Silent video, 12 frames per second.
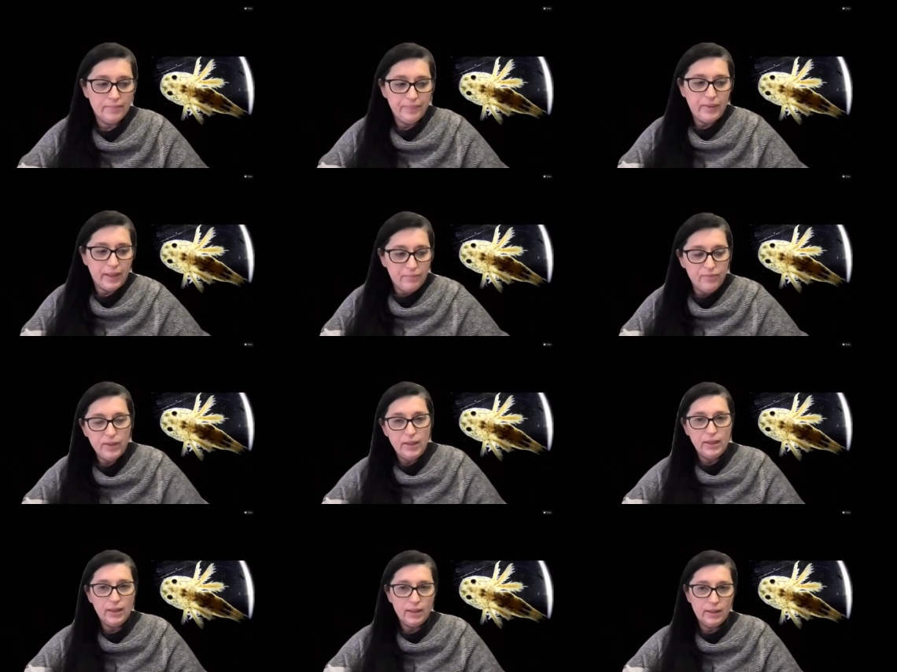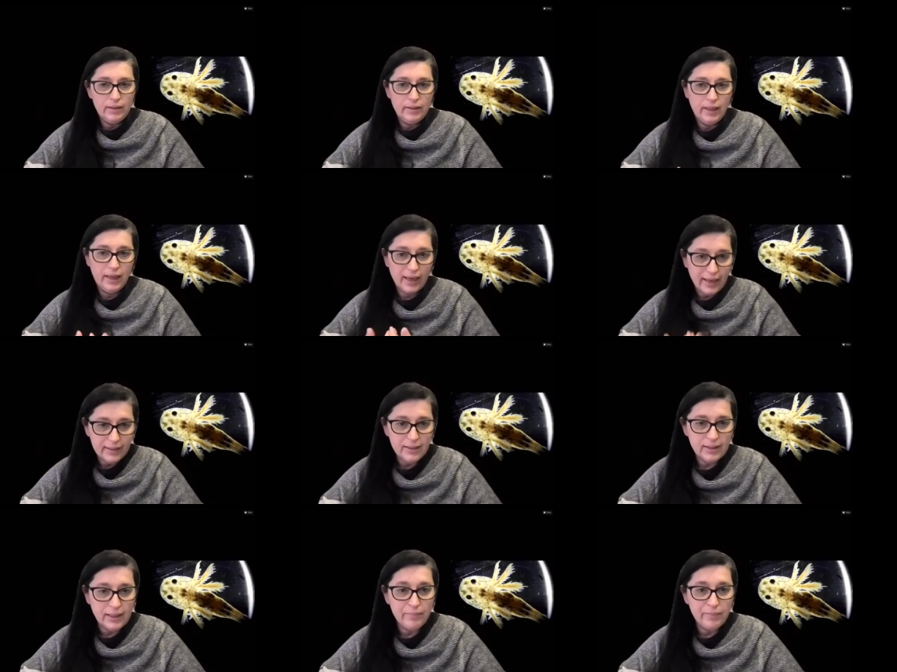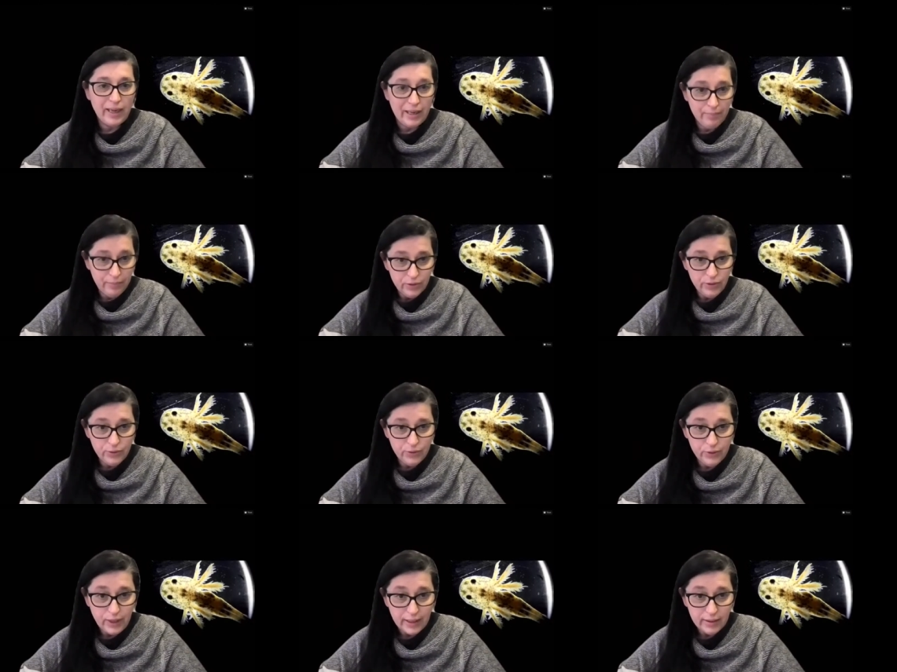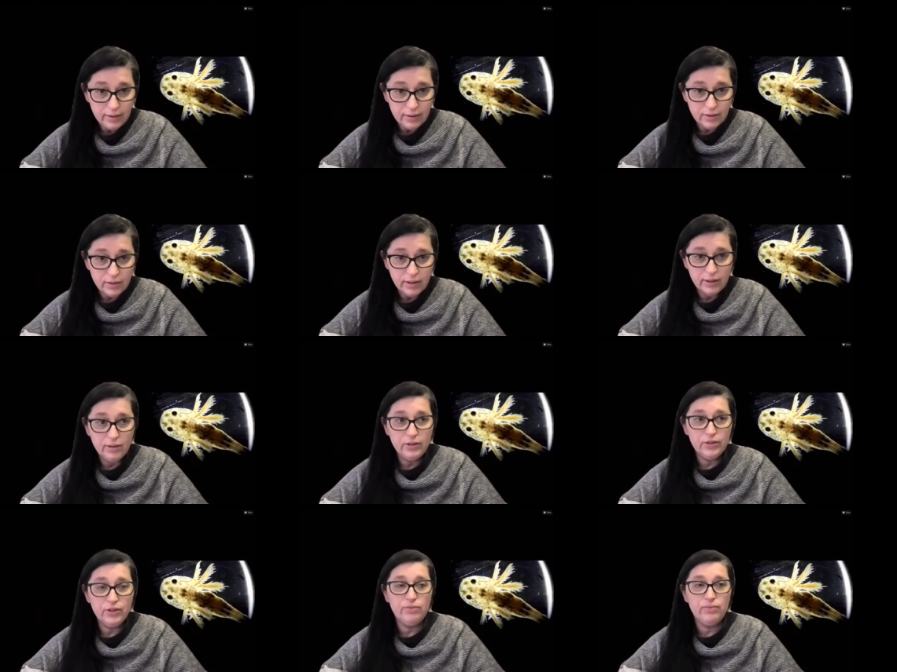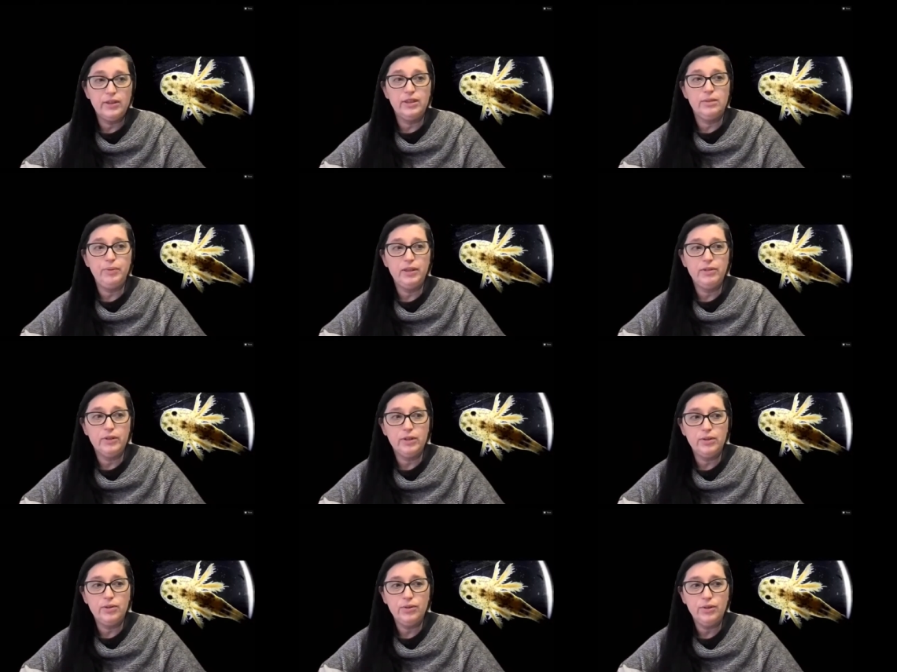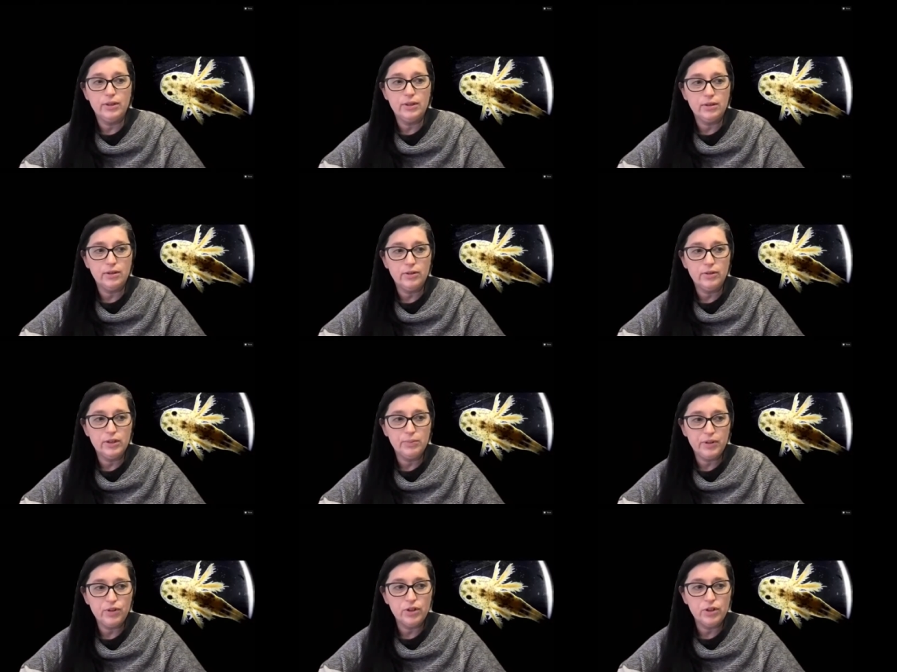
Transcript: I'm really glad that I'm able to do that, and also when I speak with students, especially